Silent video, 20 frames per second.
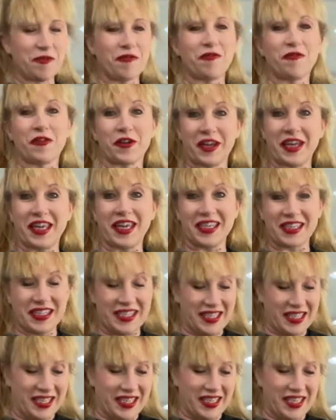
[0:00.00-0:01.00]
for a kit
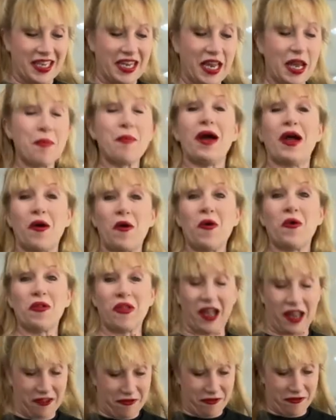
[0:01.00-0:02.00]
in my whole
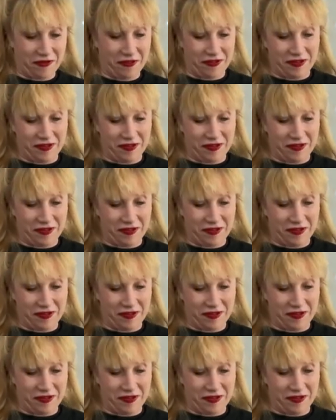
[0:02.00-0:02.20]
life.